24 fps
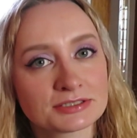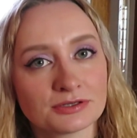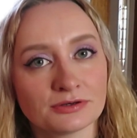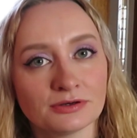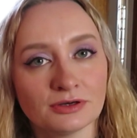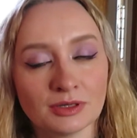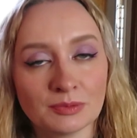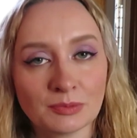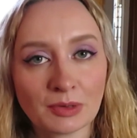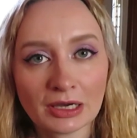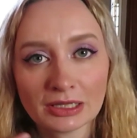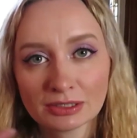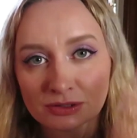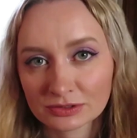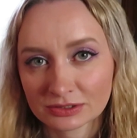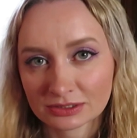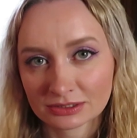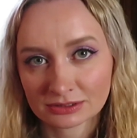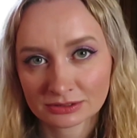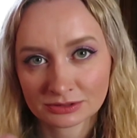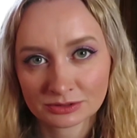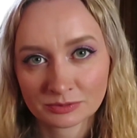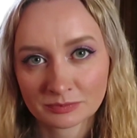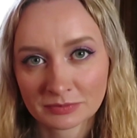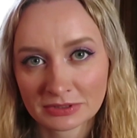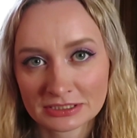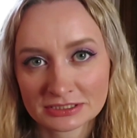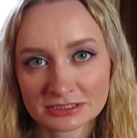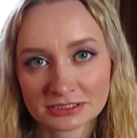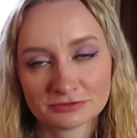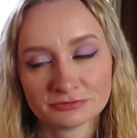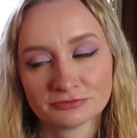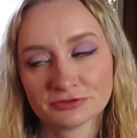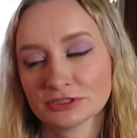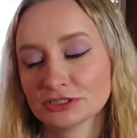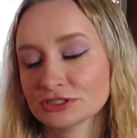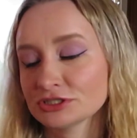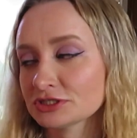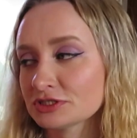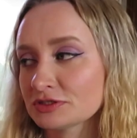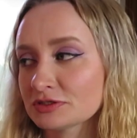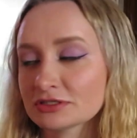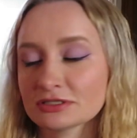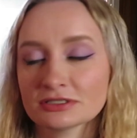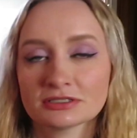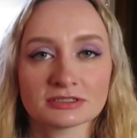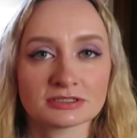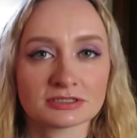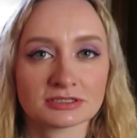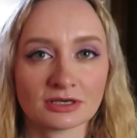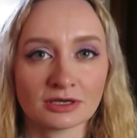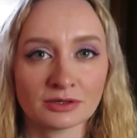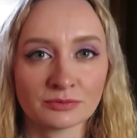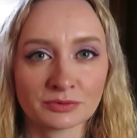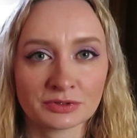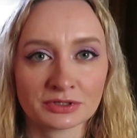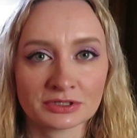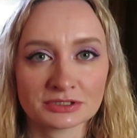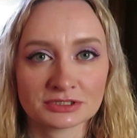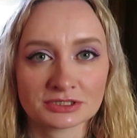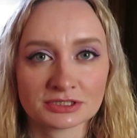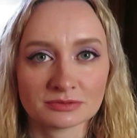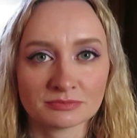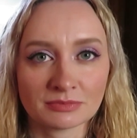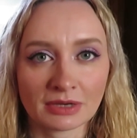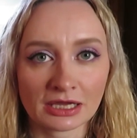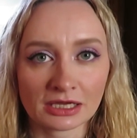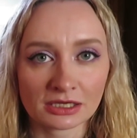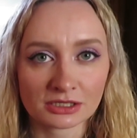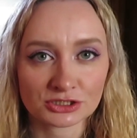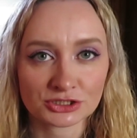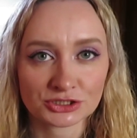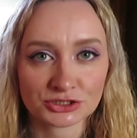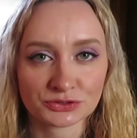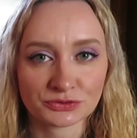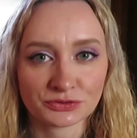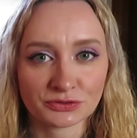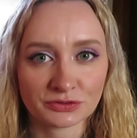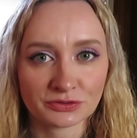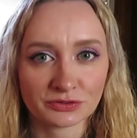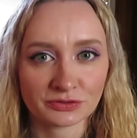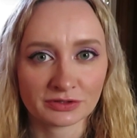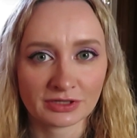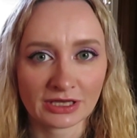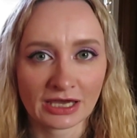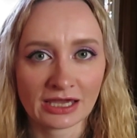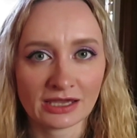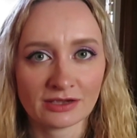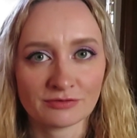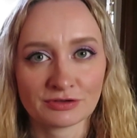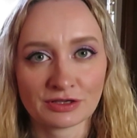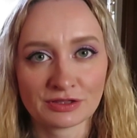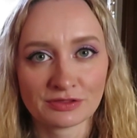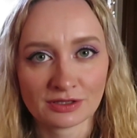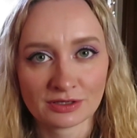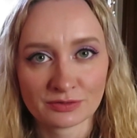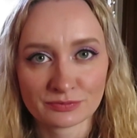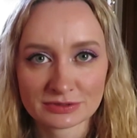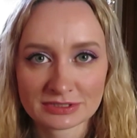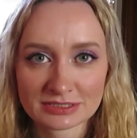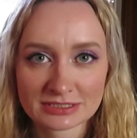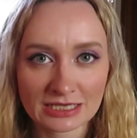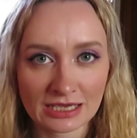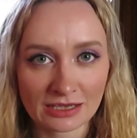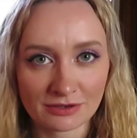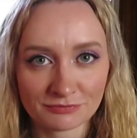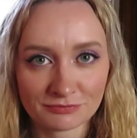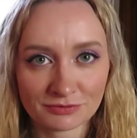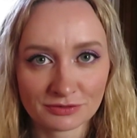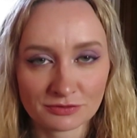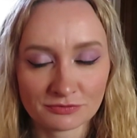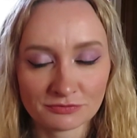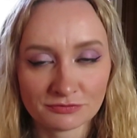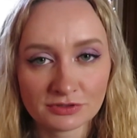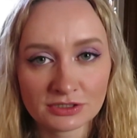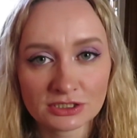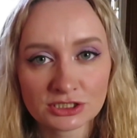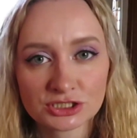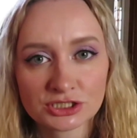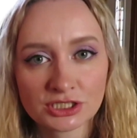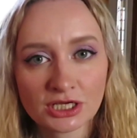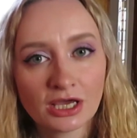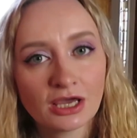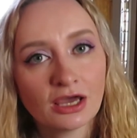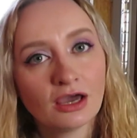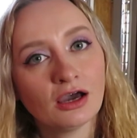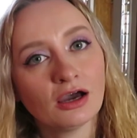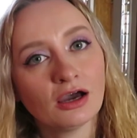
so I might look a little bit different just because I wanted to make sure that everything was safe for the fish.